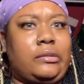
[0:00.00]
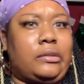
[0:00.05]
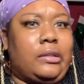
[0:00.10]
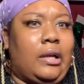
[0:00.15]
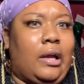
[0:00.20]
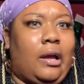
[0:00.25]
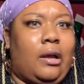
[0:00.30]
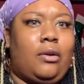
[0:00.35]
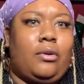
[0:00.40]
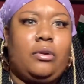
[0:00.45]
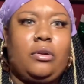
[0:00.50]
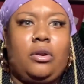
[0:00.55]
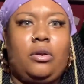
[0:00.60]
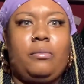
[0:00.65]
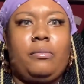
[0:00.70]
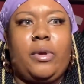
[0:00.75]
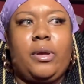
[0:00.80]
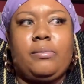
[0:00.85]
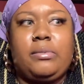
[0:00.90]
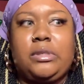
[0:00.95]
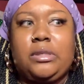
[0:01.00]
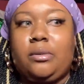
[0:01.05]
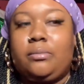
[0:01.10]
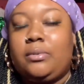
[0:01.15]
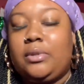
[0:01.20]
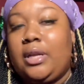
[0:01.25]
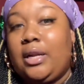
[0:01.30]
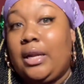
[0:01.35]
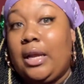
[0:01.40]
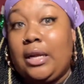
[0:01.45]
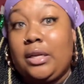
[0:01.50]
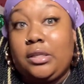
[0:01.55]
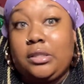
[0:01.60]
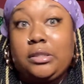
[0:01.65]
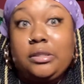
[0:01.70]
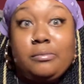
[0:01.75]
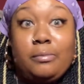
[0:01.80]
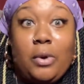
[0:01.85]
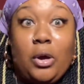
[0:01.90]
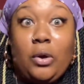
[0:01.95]
I don't know, maybe something they like to
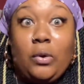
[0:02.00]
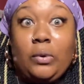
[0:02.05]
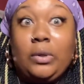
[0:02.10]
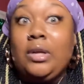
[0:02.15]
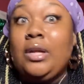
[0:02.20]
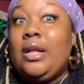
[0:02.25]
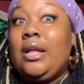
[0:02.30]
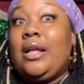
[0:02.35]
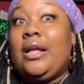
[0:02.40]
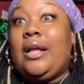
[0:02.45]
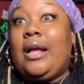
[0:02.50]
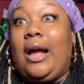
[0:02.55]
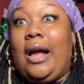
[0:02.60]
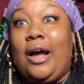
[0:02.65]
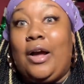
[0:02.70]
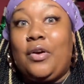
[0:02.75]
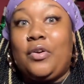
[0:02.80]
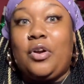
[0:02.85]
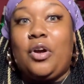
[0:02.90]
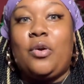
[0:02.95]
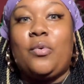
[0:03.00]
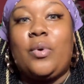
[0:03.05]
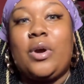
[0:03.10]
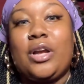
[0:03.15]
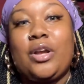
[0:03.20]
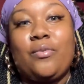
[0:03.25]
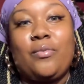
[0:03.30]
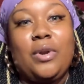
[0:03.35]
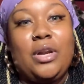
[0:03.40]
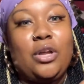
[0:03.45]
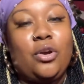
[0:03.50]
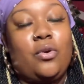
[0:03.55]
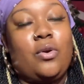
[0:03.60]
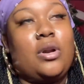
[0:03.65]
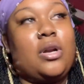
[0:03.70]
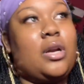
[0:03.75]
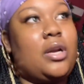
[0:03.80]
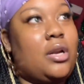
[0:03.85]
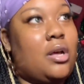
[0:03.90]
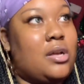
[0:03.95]
smoke. I don't know what can really go in
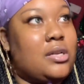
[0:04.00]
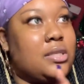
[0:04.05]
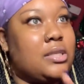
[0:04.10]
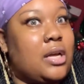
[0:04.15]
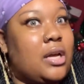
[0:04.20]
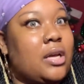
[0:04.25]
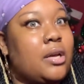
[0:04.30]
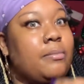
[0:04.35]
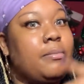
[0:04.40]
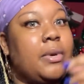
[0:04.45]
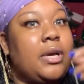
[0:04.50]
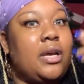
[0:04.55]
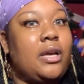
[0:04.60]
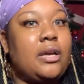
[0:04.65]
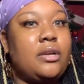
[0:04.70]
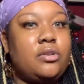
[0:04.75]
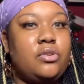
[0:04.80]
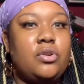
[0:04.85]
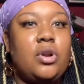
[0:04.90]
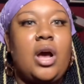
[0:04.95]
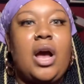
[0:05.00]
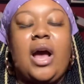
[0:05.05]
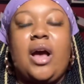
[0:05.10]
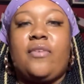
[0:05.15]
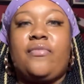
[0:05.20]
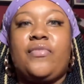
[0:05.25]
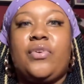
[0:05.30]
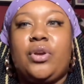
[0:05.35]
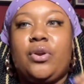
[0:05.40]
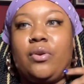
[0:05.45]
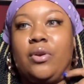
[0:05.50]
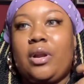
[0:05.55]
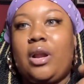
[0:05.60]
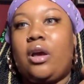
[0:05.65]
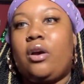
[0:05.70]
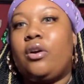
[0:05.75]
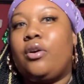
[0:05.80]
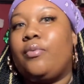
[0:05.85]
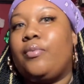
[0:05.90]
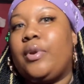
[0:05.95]
an adult stocking, but you know, I'll figure it
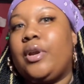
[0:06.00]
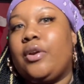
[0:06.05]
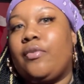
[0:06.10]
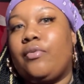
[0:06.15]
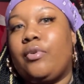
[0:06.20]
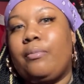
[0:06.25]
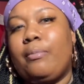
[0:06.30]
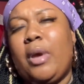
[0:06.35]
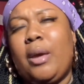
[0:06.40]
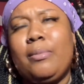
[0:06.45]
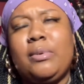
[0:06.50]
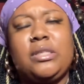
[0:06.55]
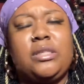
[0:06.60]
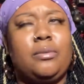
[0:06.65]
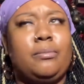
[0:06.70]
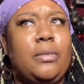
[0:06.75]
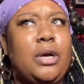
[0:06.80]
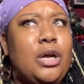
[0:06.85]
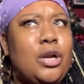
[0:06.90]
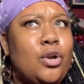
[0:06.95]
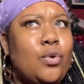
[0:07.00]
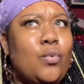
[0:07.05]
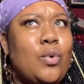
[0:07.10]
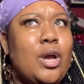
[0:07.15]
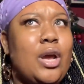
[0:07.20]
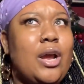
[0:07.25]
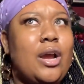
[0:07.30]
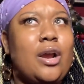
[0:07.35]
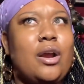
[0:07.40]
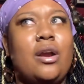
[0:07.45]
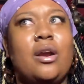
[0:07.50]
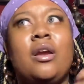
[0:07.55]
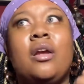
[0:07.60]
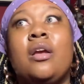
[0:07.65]
out or whatever. Maybe some underwear,